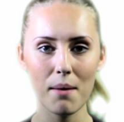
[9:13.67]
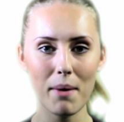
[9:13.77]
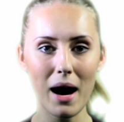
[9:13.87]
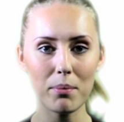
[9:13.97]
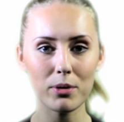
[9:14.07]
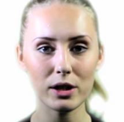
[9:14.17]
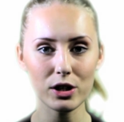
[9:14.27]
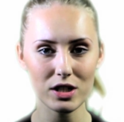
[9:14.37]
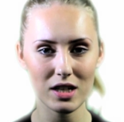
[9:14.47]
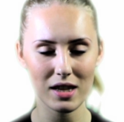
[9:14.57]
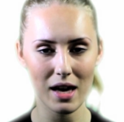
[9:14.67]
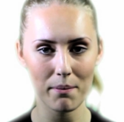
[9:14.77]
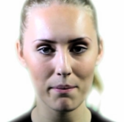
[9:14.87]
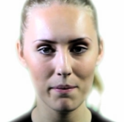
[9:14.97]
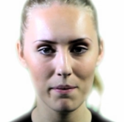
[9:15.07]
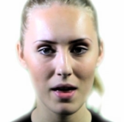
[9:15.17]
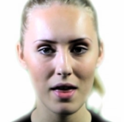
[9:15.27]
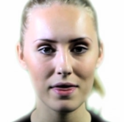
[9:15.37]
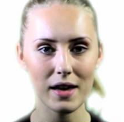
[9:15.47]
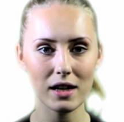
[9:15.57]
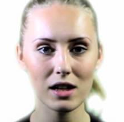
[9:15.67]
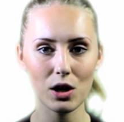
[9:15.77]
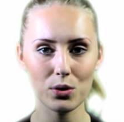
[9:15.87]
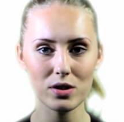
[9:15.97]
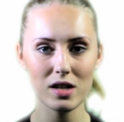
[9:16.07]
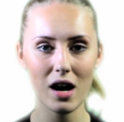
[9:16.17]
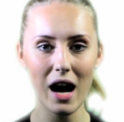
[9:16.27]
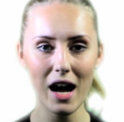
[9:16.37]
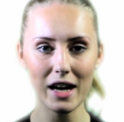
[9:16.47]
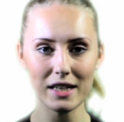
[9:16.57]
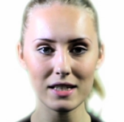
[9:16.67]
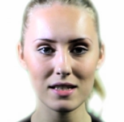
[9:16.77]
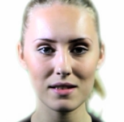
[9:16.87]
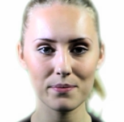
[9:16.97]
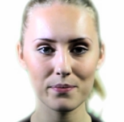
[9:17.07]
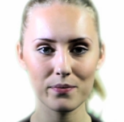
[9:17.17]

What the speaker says: Barbara looked at them, then closed her eyes.